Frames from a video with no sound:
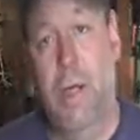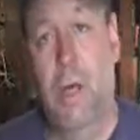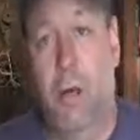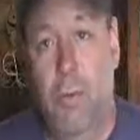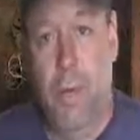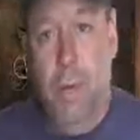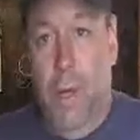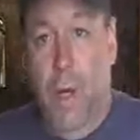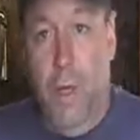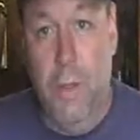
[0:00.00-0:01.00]
Now,
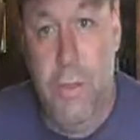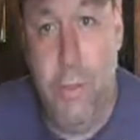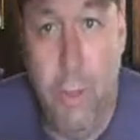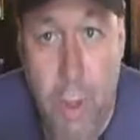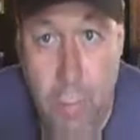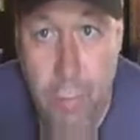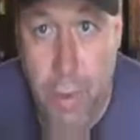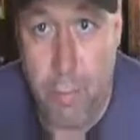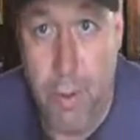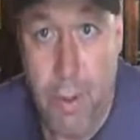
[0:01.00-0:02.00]
I also
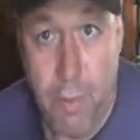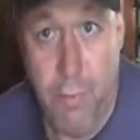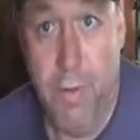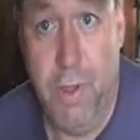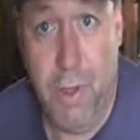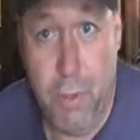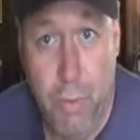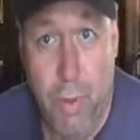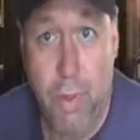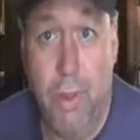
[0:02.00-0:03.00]
covered, I'm going to cover again
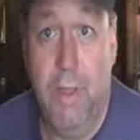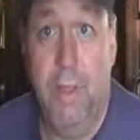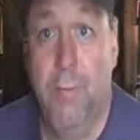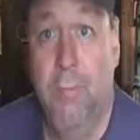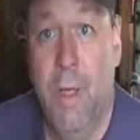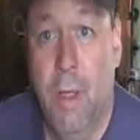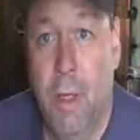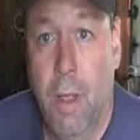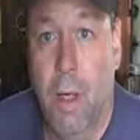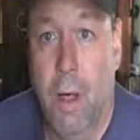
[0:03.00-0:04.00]
quickly,
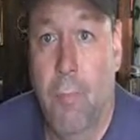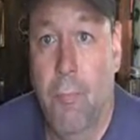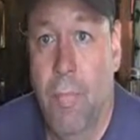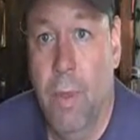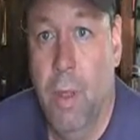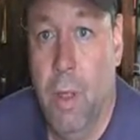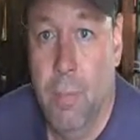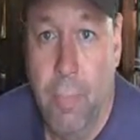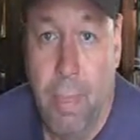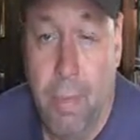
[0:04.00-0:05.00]

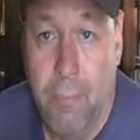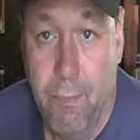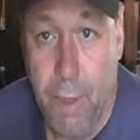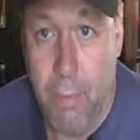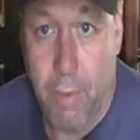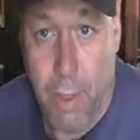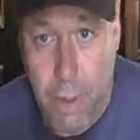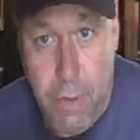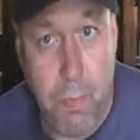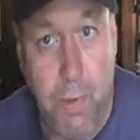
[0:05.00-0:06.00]
in my
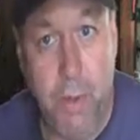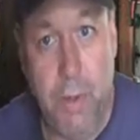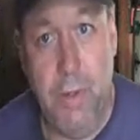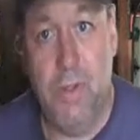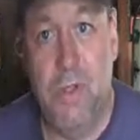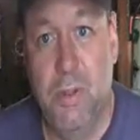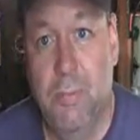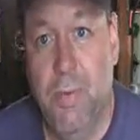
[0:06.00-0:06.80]
experience,